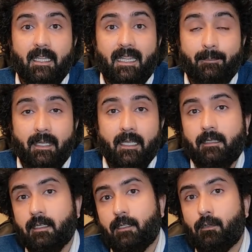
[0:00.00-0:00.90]

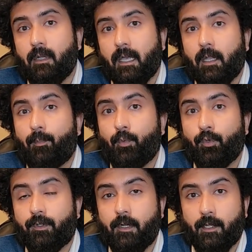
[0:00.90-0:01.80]
eliminated to get a
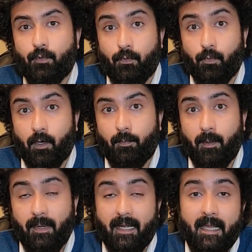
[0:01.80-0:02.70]
postgraduate work
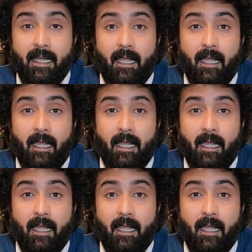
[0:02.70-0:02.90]
permit,